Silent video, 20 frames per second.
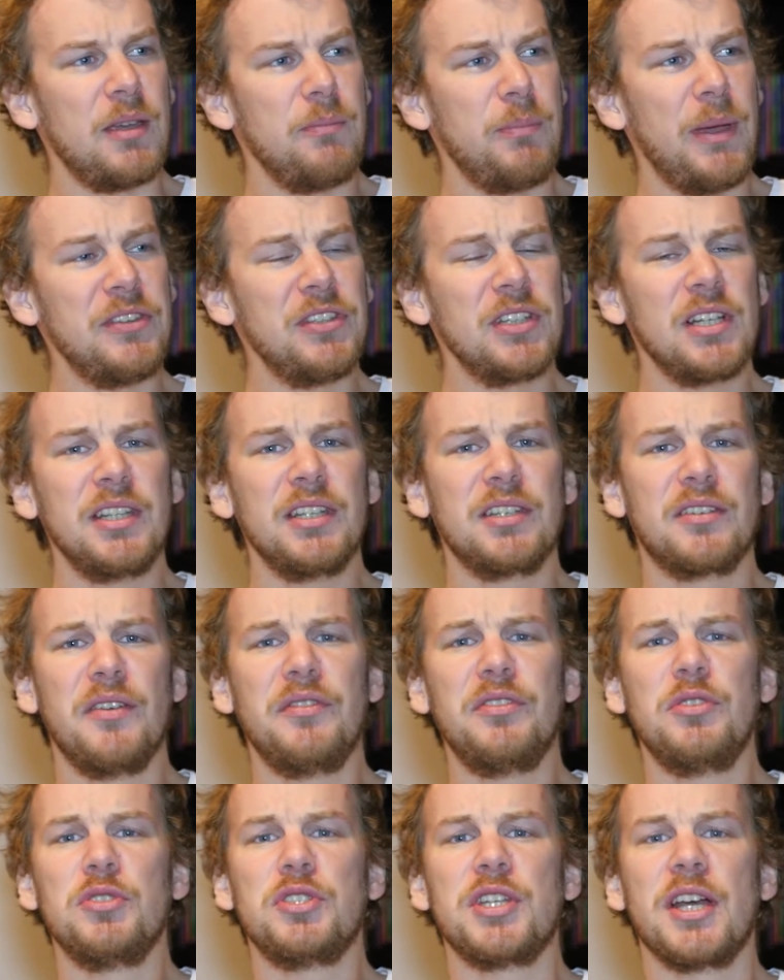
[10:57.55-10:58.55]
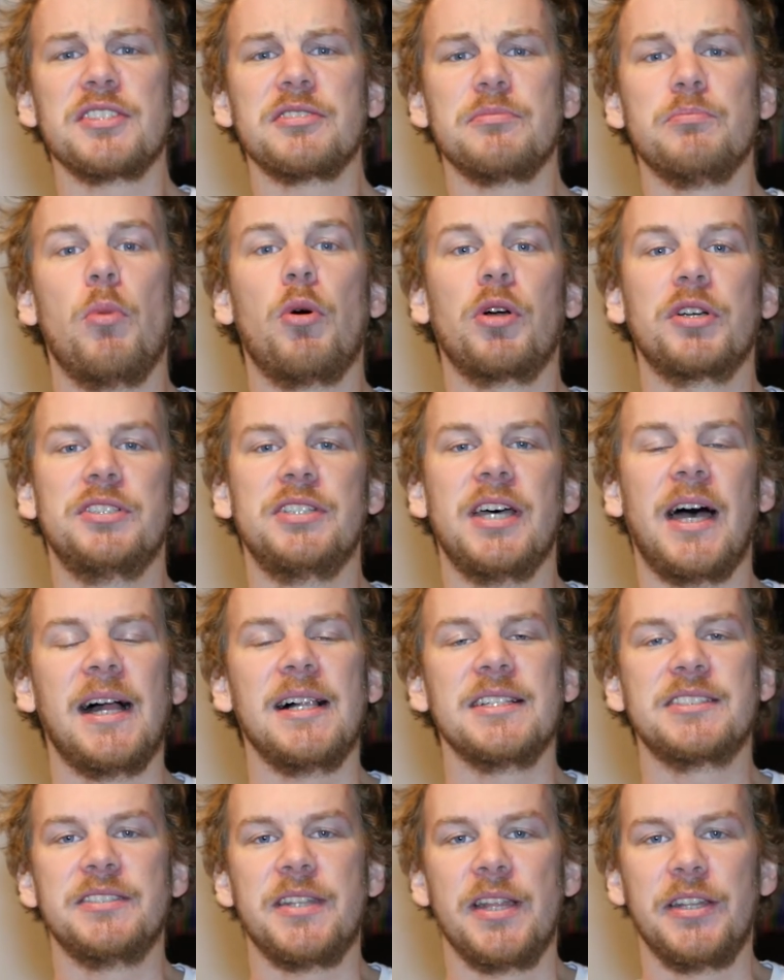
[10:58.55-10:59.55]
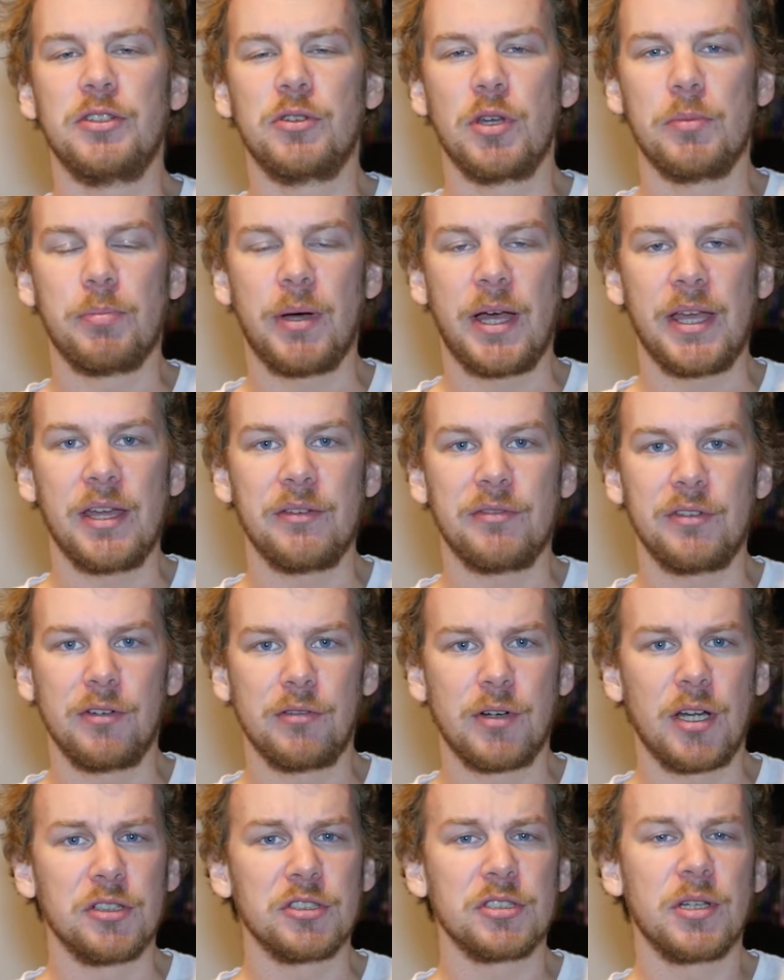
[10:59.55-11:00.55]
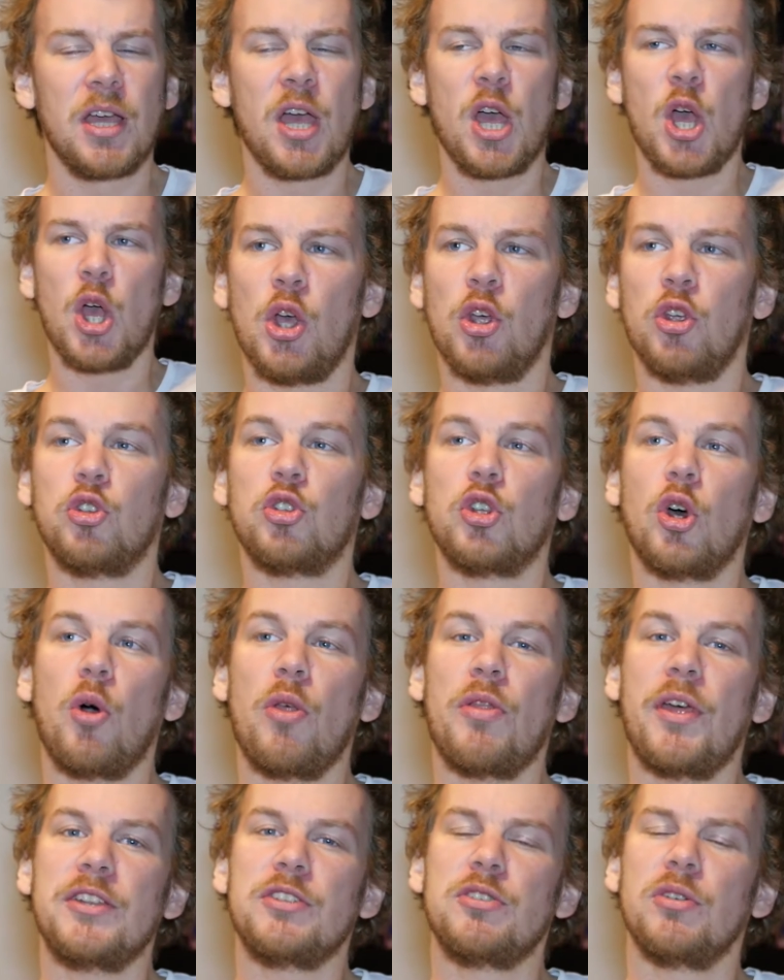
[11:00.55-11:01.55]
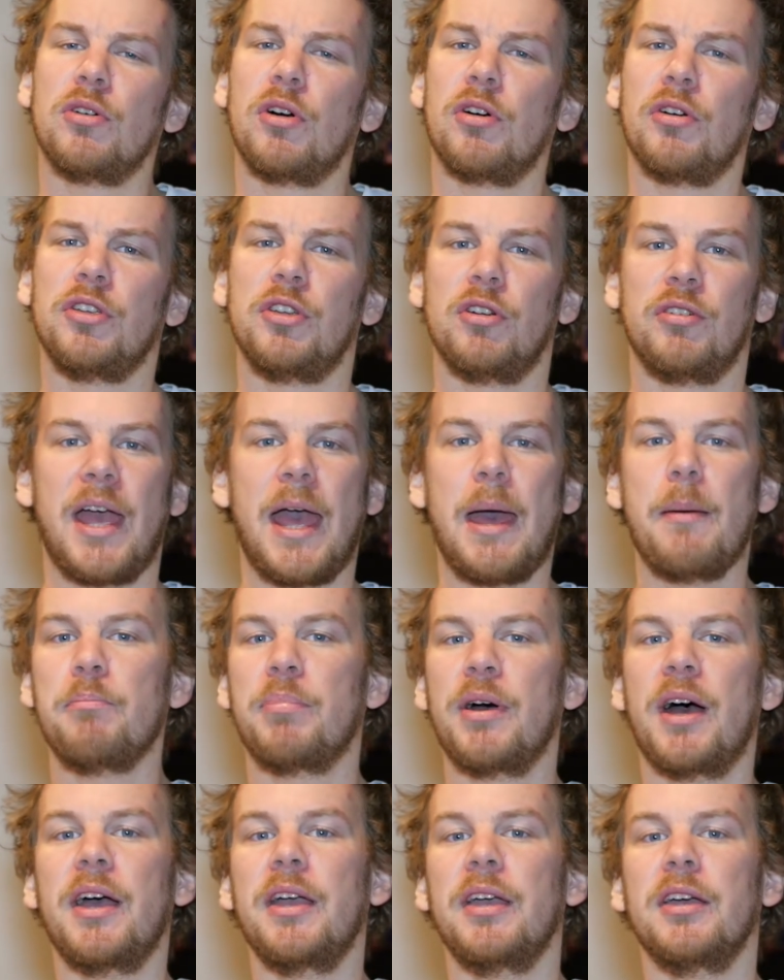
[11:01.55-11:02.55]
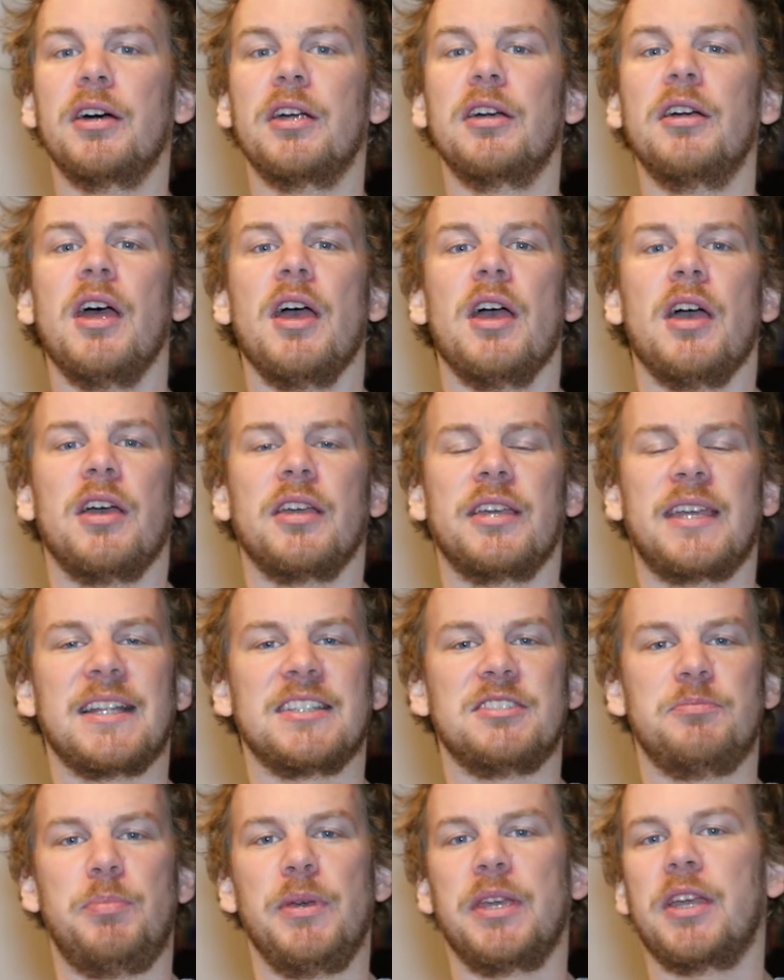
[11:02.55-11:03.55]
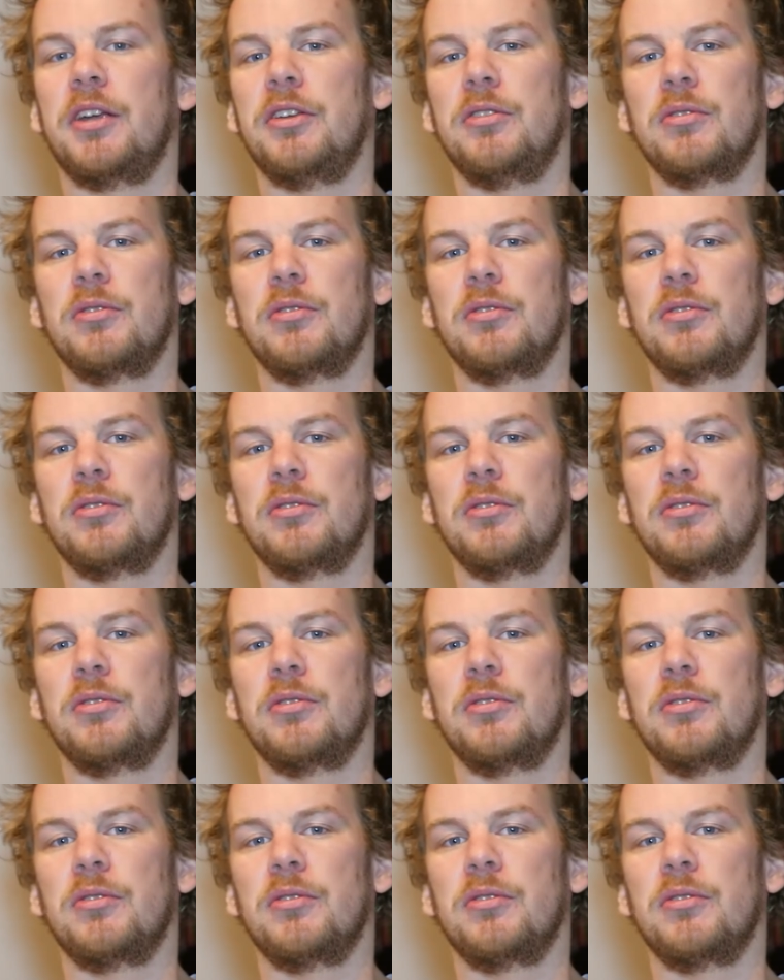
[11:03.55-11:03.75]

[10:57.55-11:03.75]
Basically, it gives you just more tiles that you can buy every round, so that your empire gets bigger.